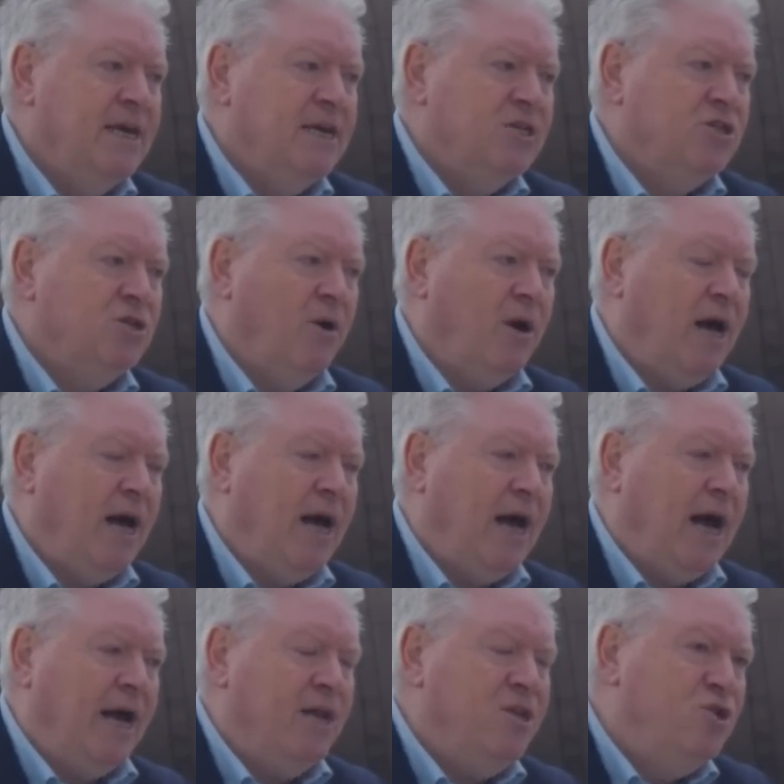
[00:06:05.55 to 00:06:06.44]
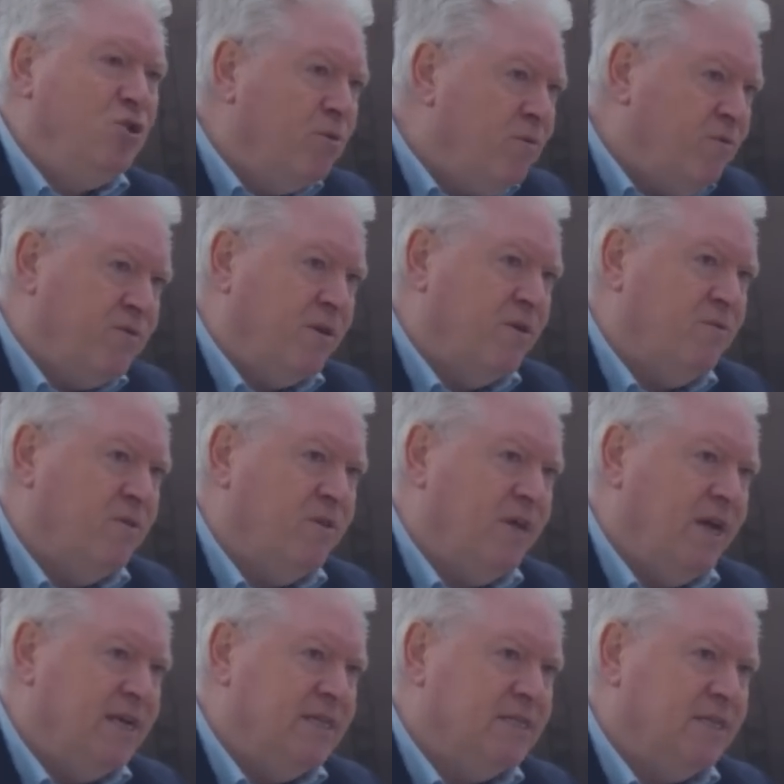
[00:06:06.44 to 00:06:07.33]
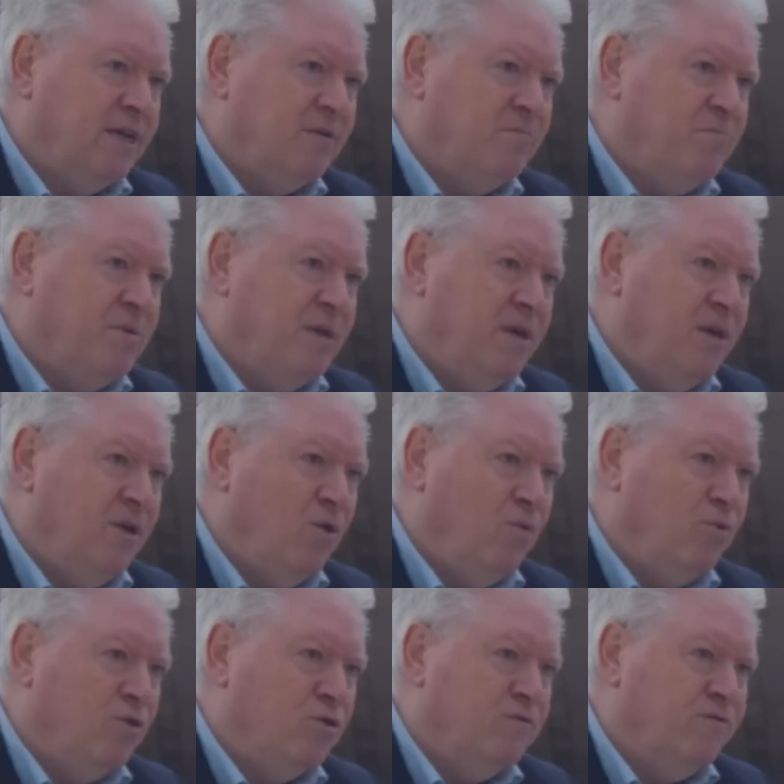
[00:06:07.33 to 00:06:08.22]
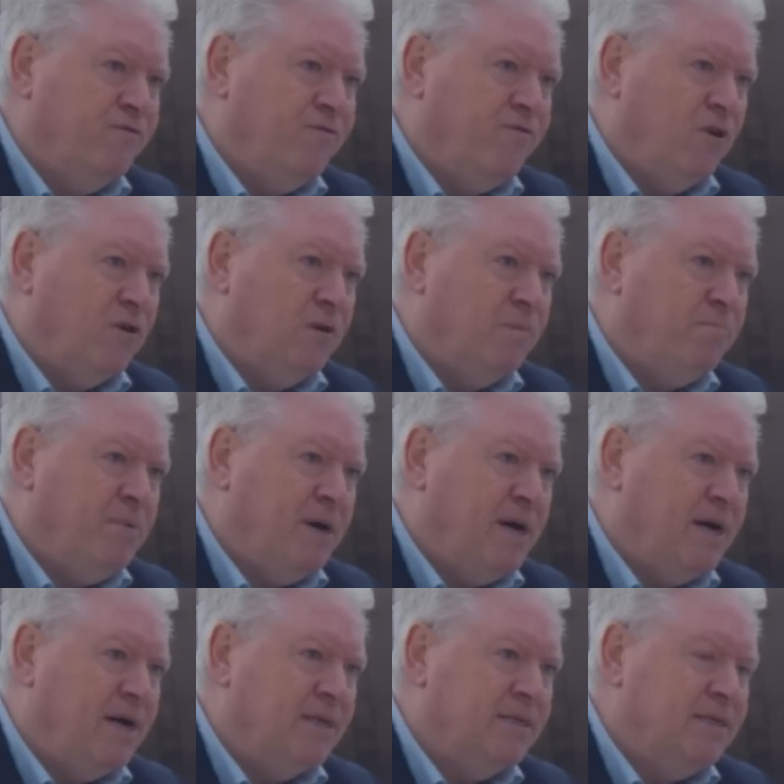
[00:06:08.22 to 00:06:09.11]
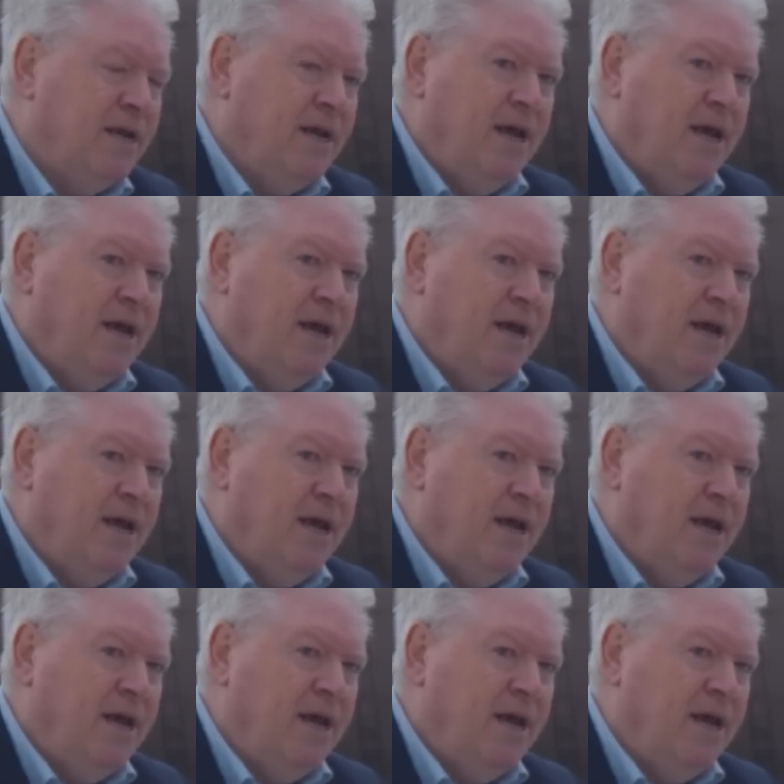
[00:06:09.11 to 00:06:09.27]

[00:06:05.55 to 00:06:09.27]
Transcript: So I don't think that the SNP would fall apart.